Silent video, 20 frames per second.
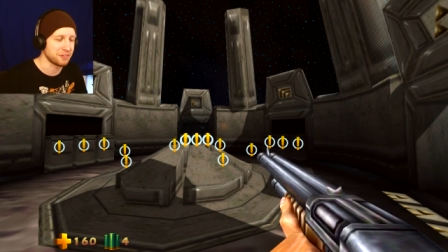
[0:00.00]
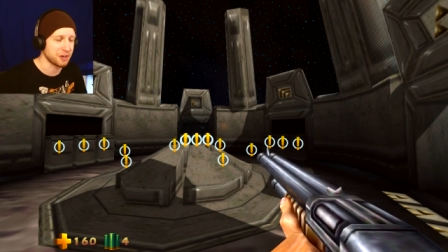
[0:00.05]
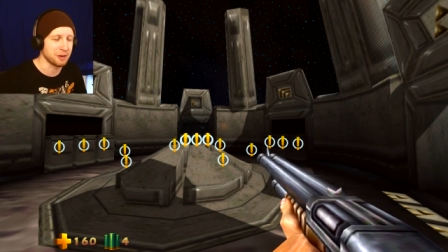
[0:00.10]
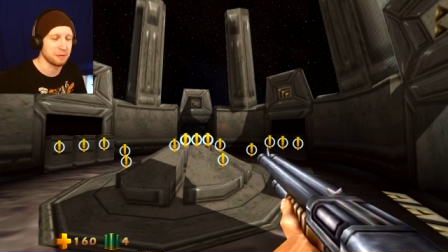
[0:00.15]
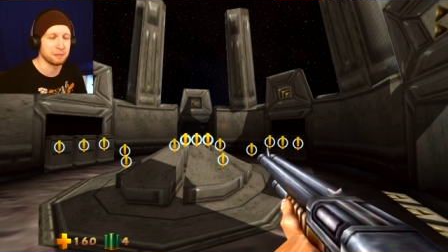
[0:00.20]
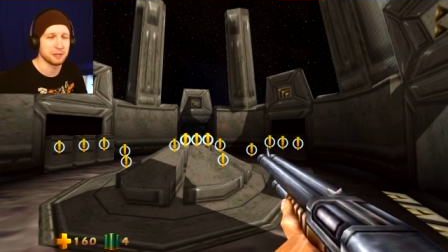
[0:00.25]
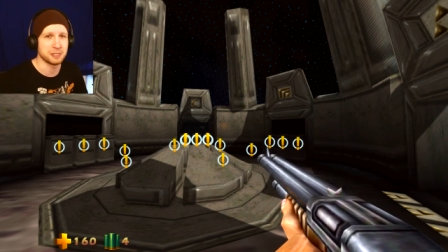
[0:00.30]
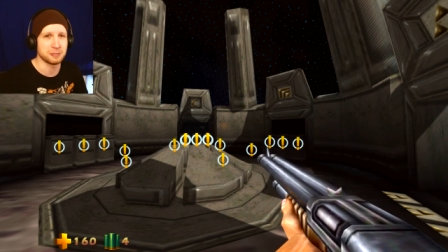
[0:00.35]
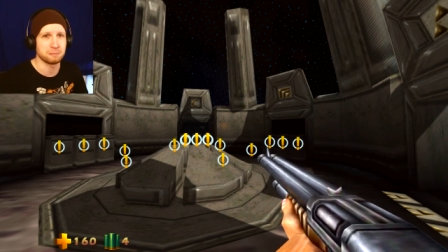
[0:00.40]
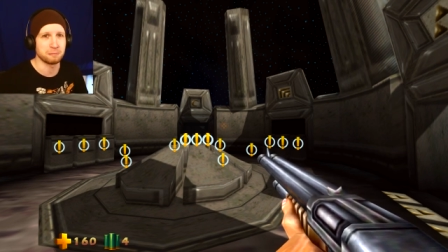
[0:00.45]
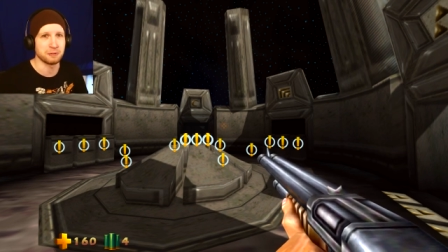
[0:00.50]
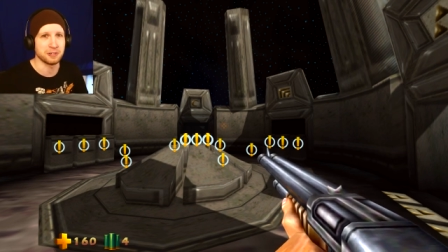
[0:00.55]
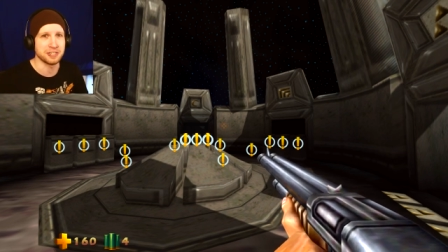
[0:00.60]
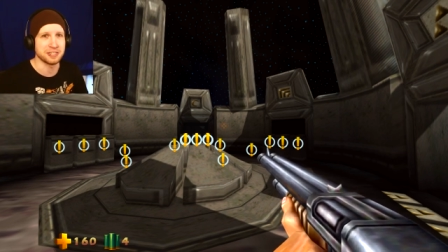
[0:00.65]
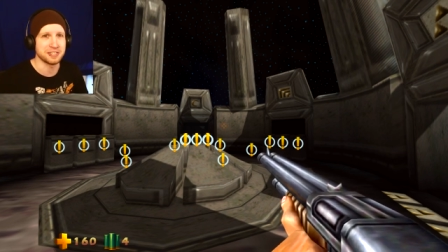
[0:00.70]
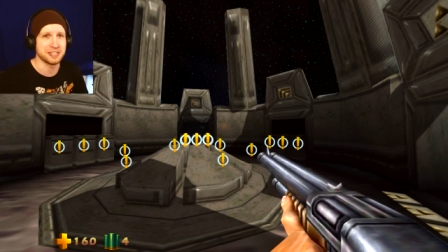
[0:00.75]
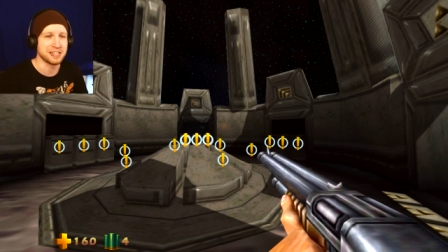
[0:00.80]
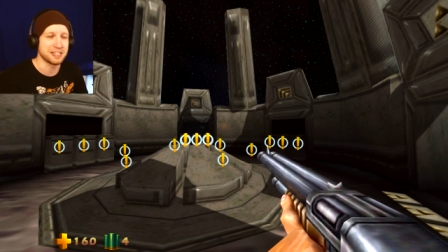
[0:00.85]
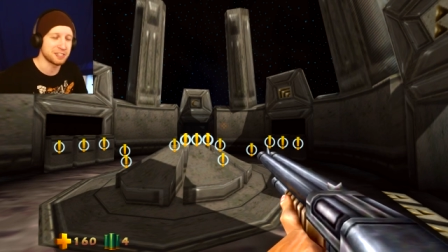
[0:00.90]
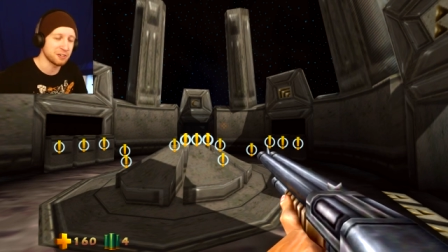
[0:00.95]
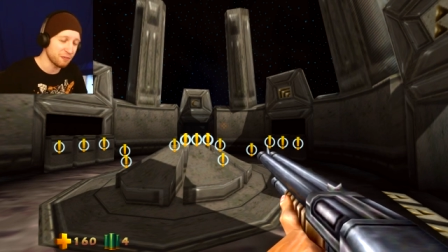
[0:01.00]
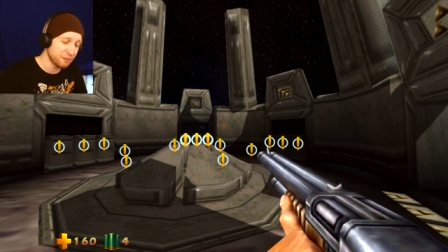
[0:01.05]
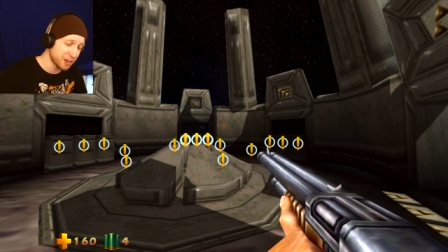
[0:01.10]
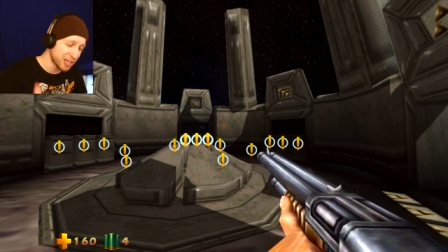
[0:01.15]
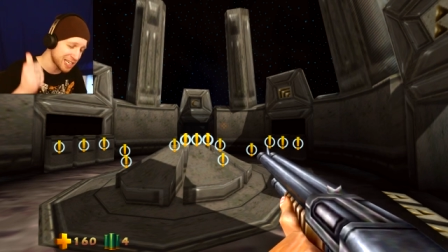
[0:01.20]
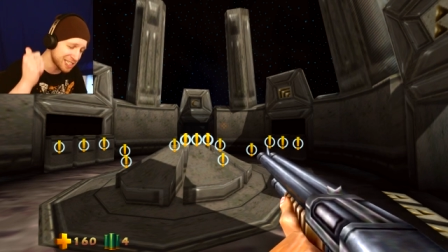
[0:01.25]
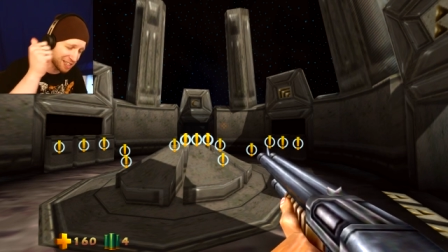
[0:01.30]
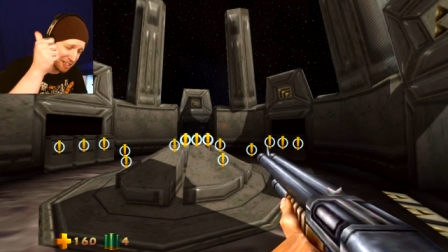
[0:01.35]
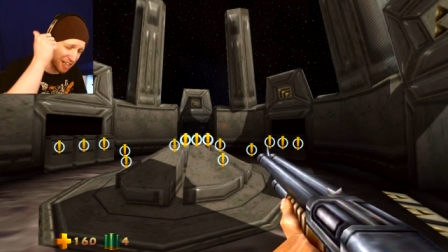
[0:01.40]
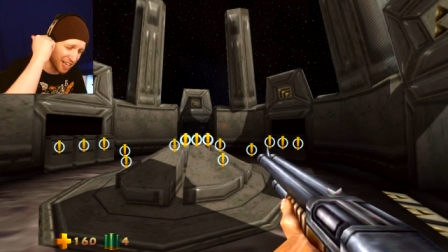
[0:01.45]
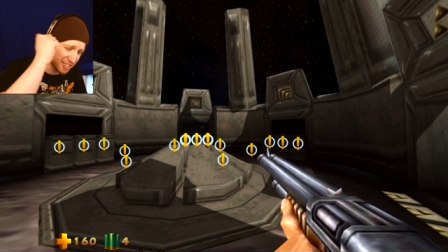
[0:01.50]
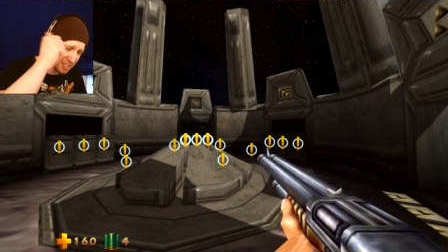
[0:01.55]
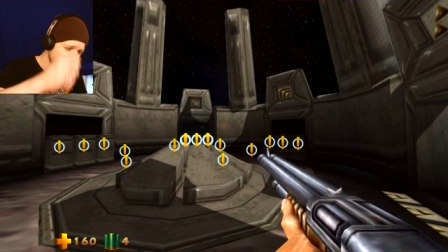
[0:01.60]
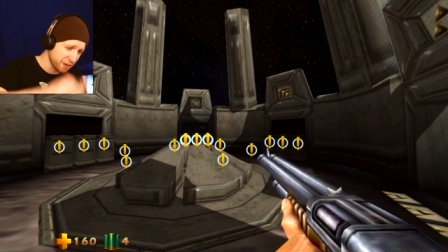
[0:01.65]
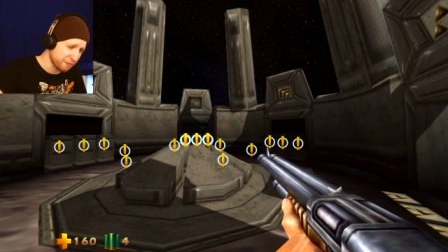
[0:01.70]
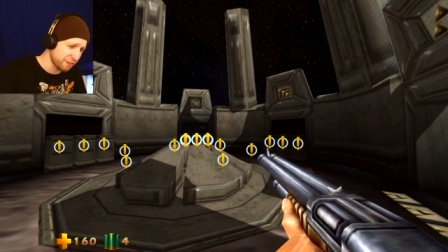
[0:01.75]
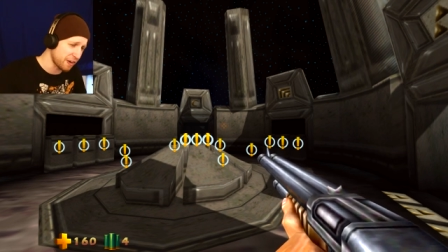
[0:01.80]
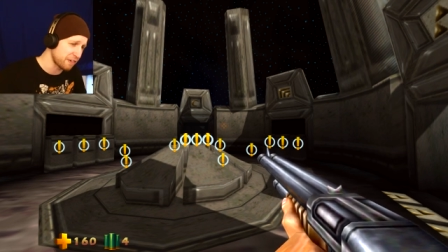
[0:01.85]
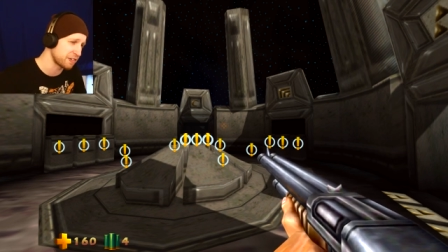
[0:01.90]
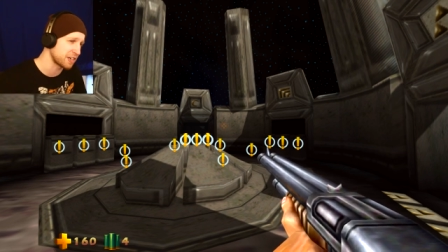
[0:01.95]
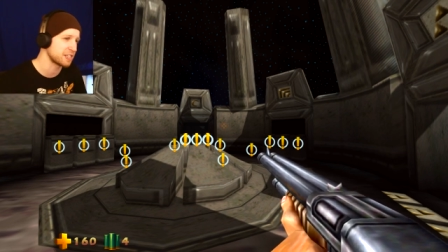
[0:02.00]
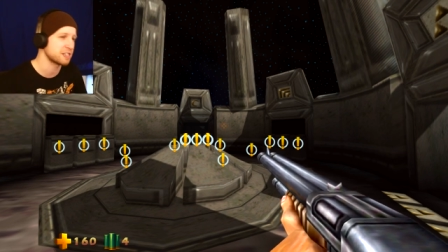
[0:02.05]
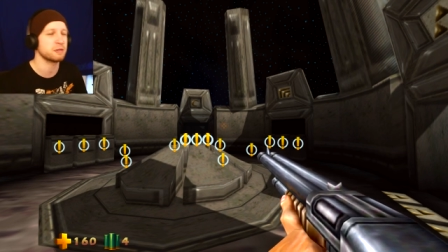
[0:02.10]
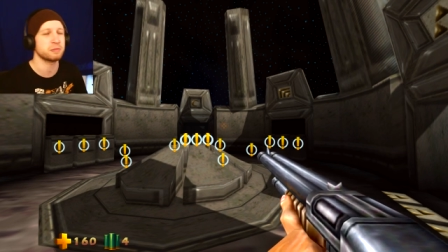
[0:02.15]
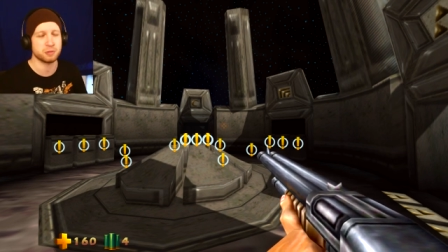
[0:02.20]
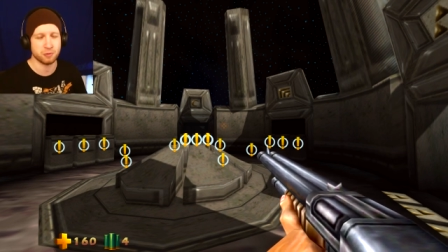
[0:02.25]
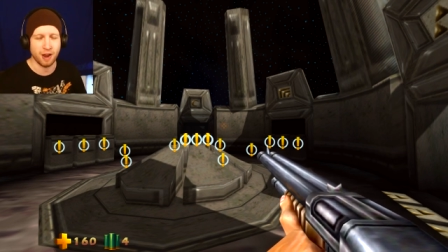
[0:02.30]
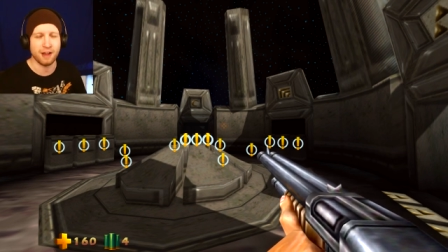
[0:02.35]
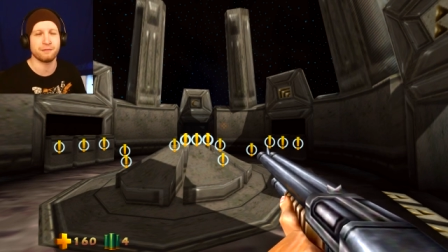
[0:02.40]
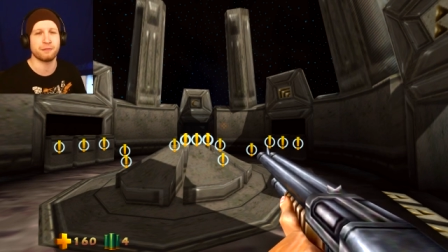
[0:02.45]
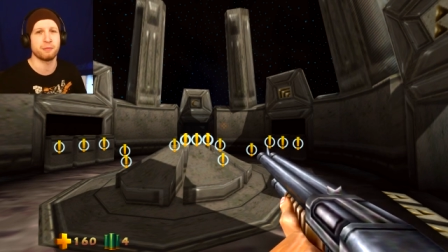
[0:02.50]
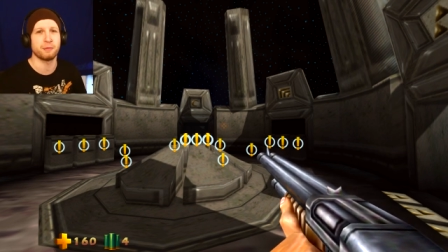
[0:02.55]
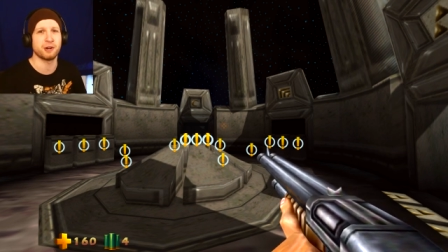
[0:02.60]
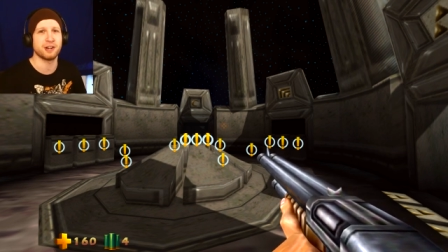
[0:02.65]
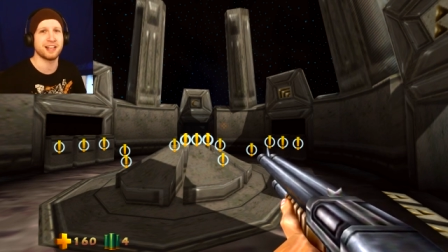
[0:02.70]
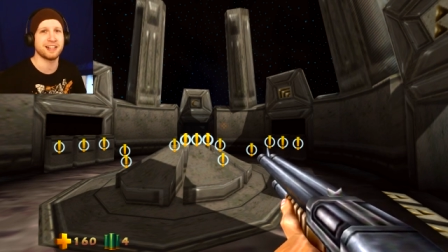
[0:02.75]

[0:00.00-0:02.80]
Very much appreciate it. Don't forget to like, share, favorite, and subscribe for more